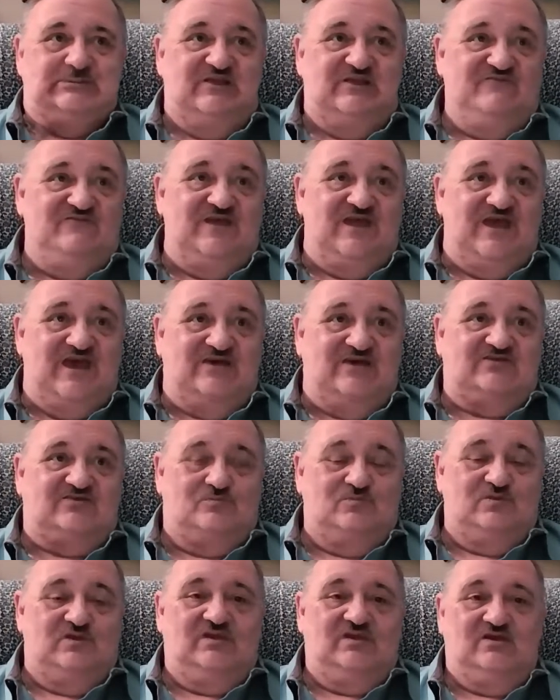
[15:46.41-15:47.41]
if you ask
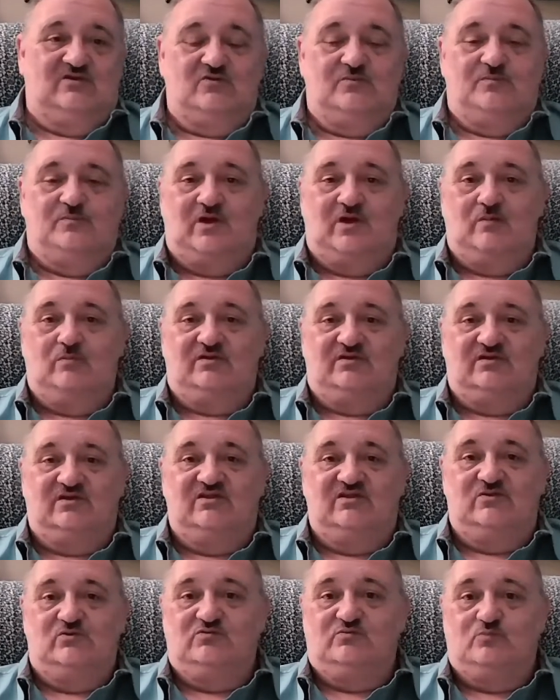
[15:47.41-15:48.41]
me, a
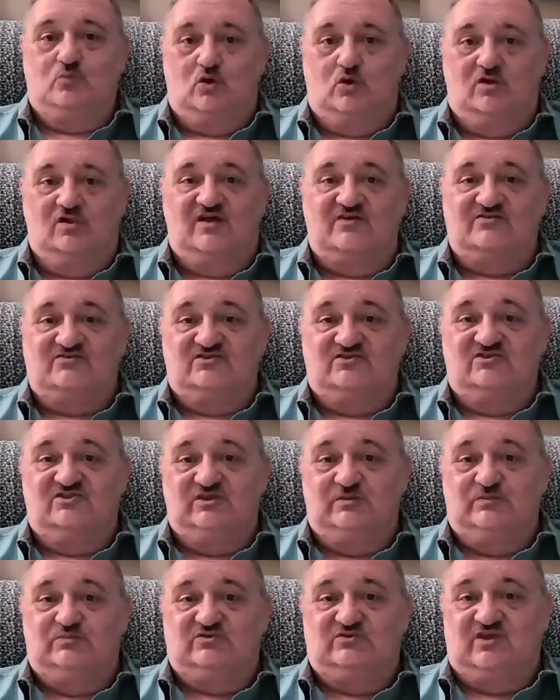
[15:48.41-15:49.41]
Republican. He was more or less a
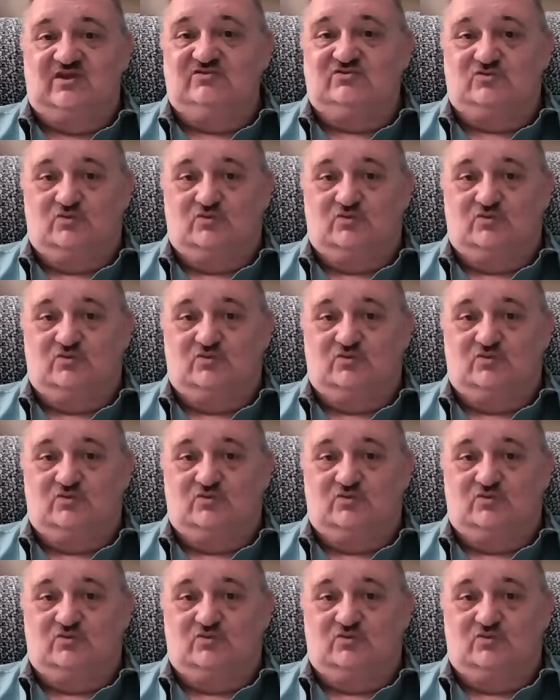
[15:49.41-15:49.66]
deep state,